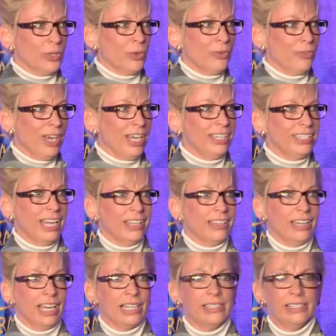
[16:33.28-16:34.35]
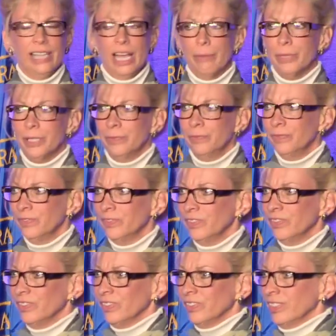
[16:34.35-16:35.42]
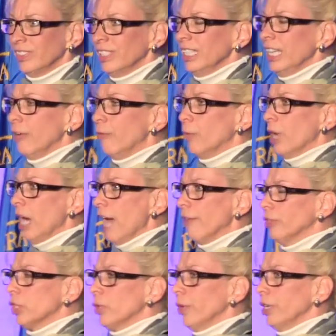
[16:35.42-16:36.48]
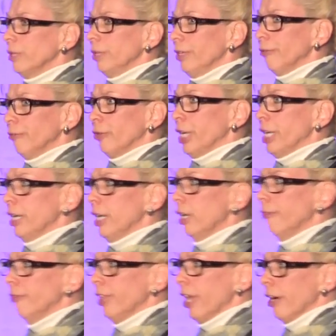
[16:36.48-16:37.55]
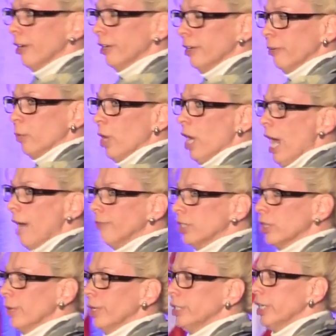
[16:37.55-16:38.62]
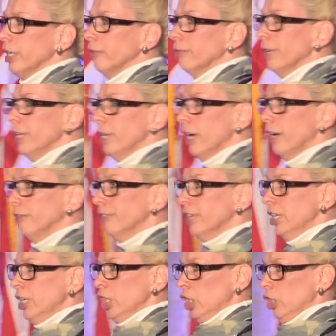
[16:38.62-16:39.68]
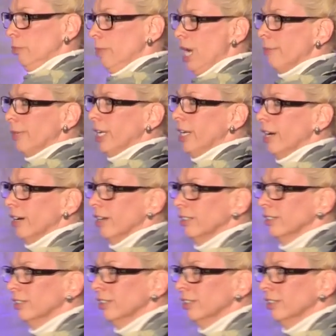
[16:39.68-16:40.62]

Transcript: are we ready to take the next step? If we're ever going to be free in healthcare, if we're ever going to get rid of Obamacare,